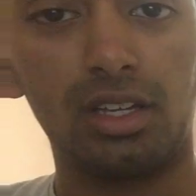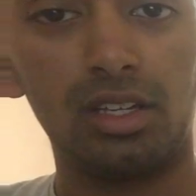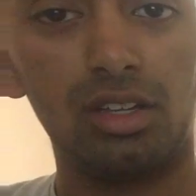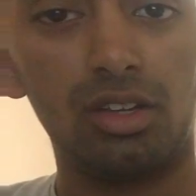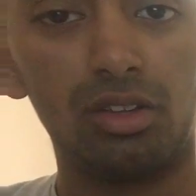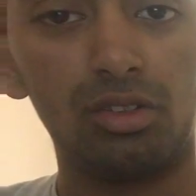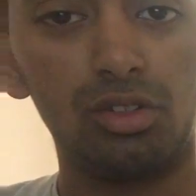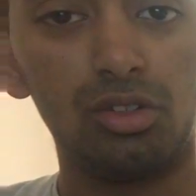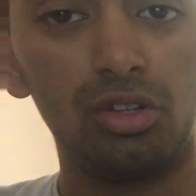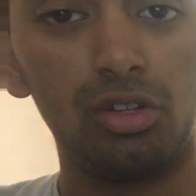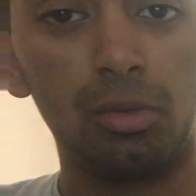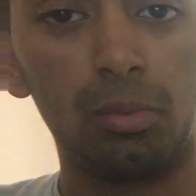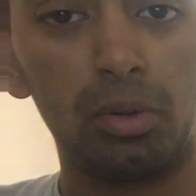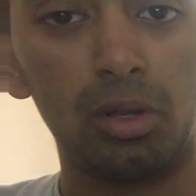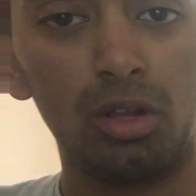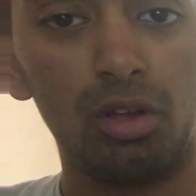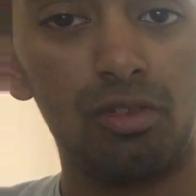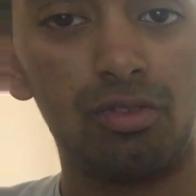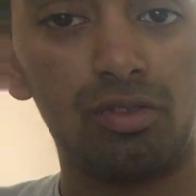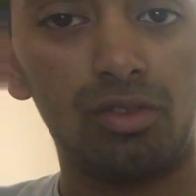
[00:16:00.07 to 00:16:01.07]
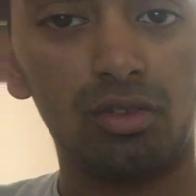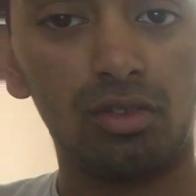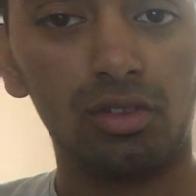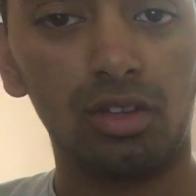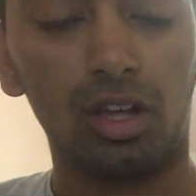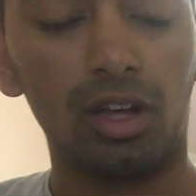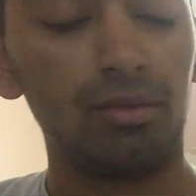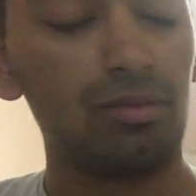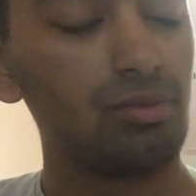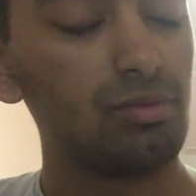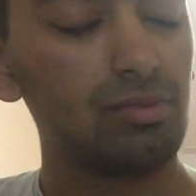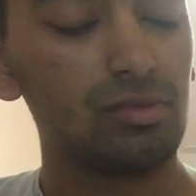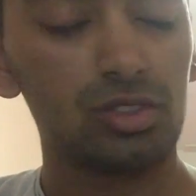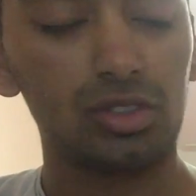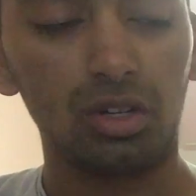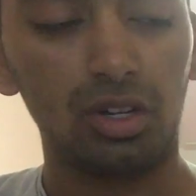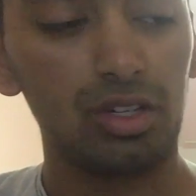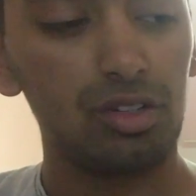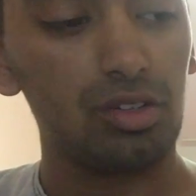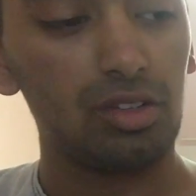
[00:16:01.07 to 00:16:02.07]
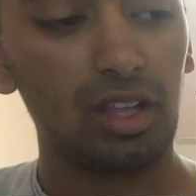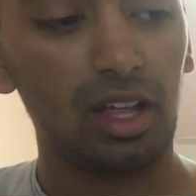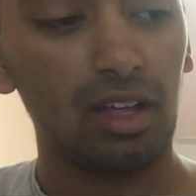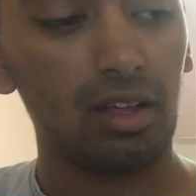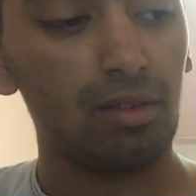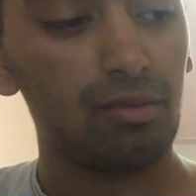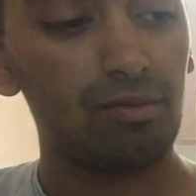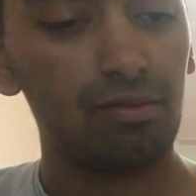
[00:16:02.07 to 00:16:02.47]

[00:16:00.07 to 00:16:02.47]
you do the pull off. Sorry, you do that.